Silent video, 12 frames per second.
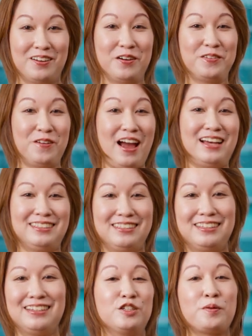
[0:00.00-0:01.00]

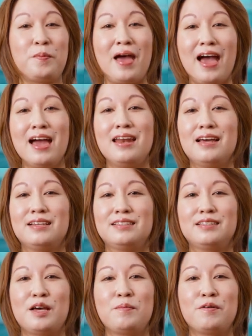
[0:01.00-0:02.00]
Congrats! Japan has
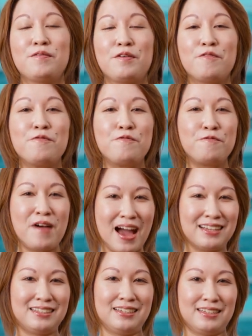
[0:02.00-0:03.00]
some of the
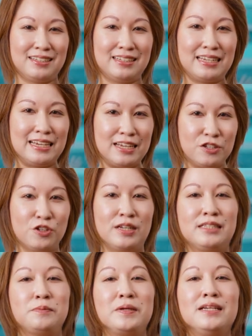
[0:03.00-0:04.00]
fastest
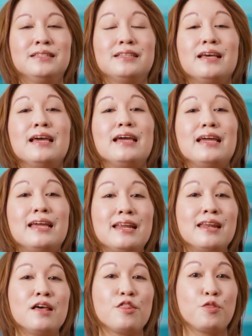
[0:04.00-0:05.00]
internet speeds
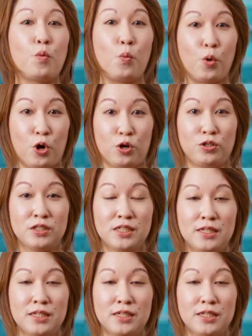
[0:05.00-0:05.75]
in the world.